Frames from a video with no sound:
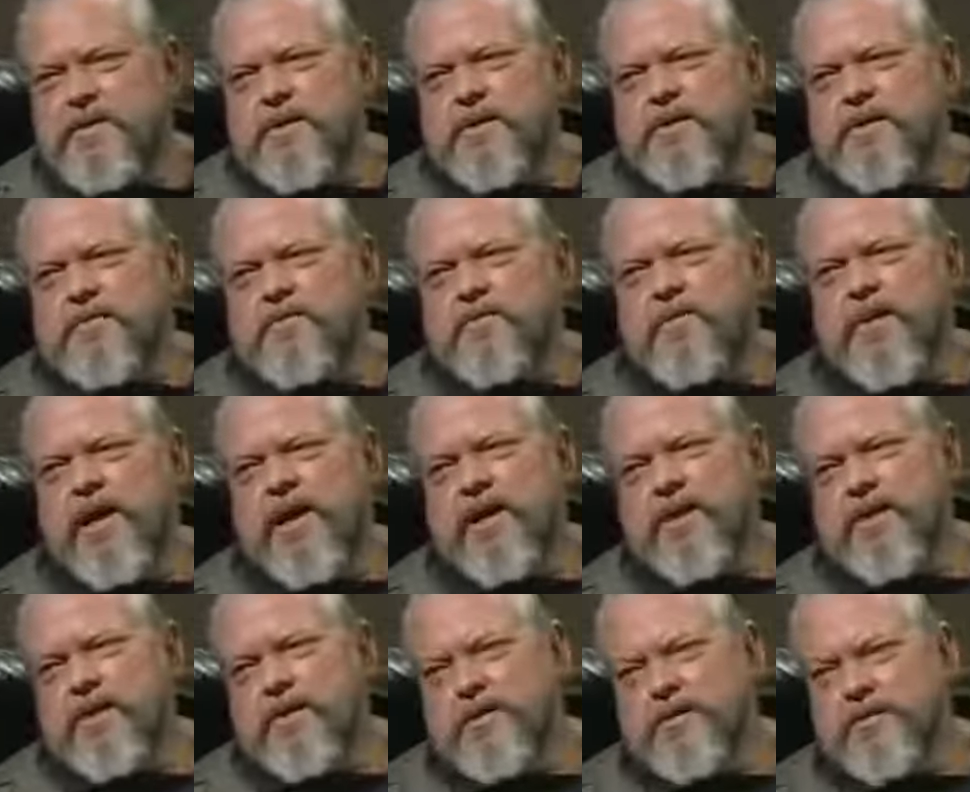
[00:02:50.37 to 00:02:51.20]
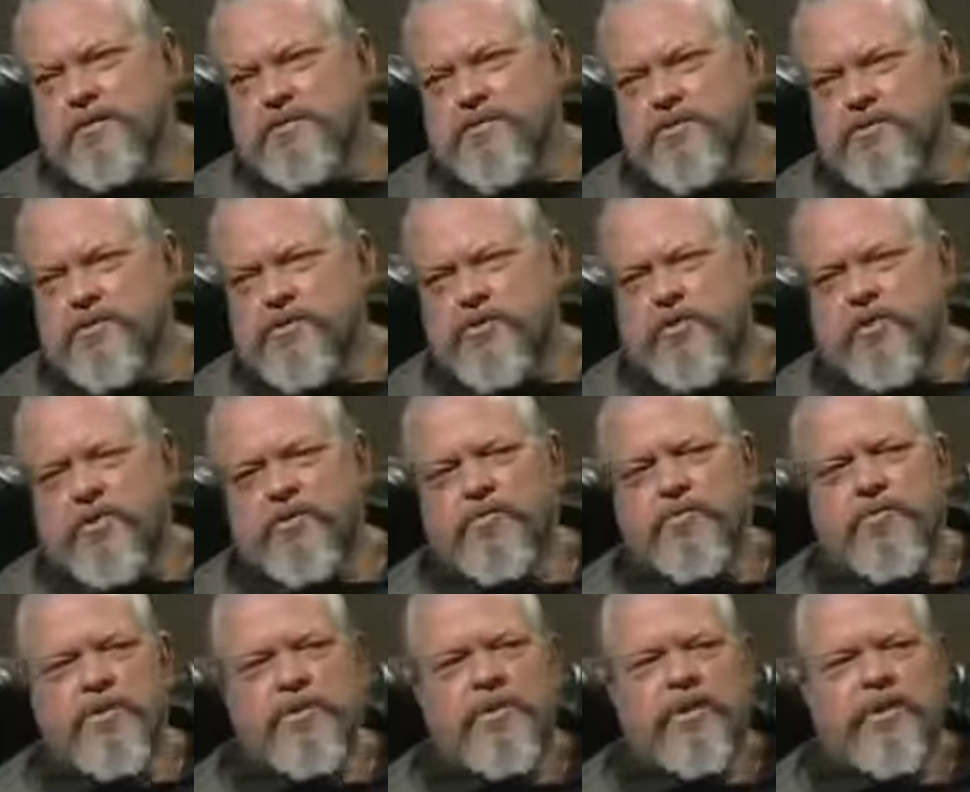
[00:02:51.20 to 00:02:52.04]
Yes. My little
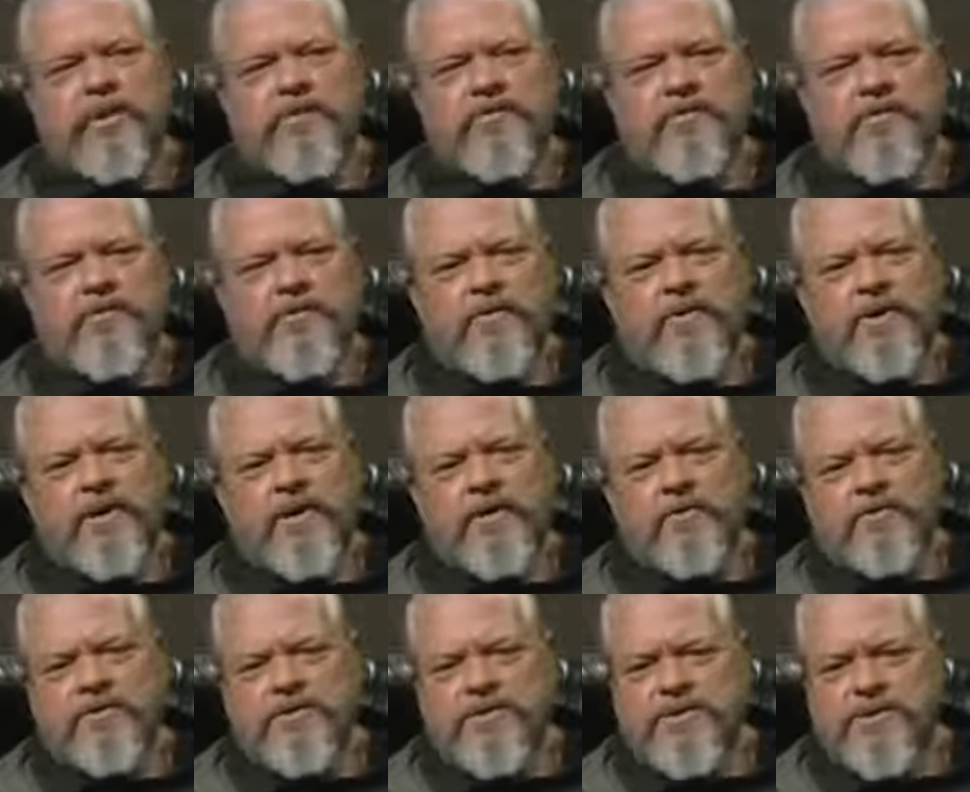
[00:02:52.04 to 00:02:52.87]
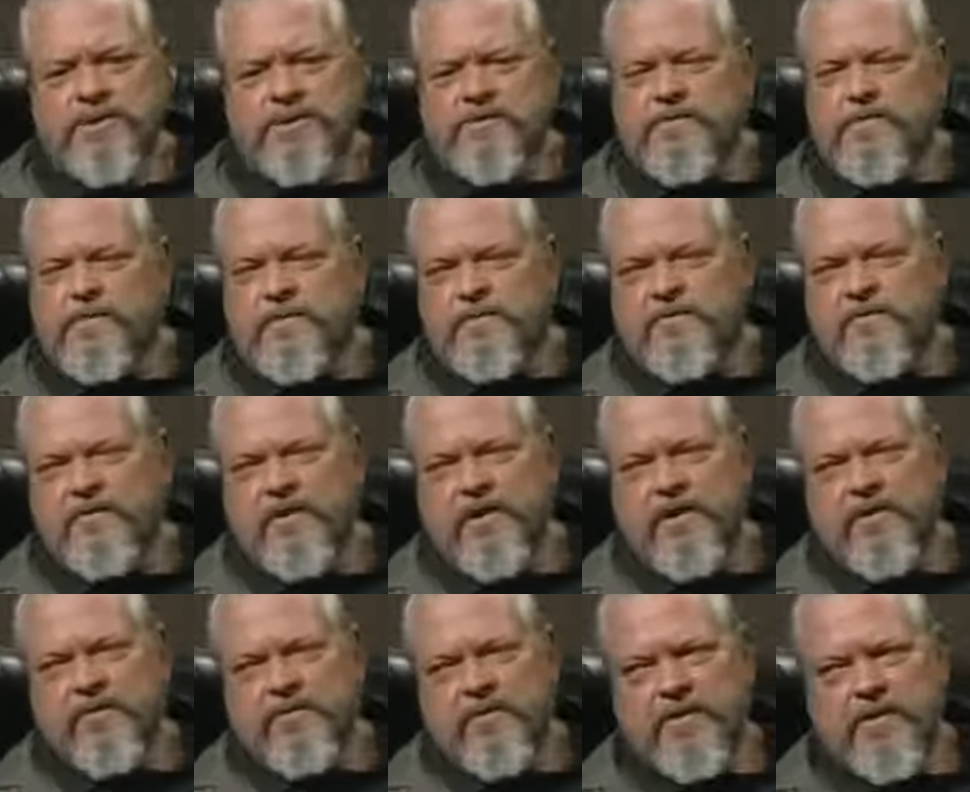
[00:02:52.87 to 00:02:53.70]
short period of doing it was just for the
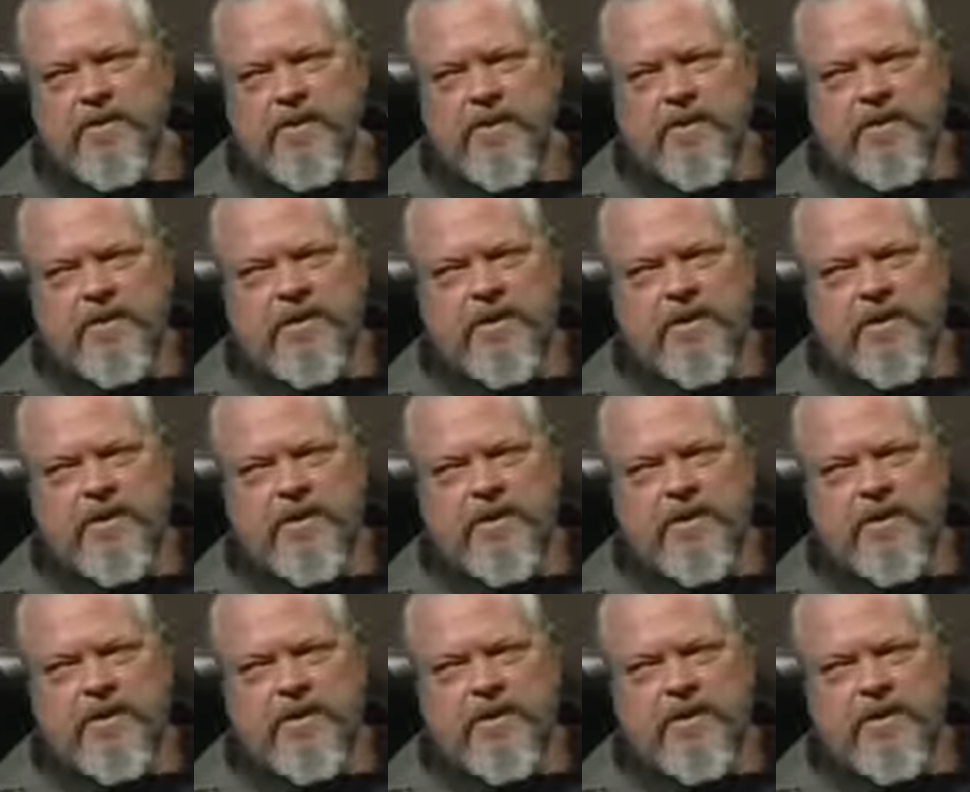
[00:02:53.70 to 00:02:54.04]
fun of it.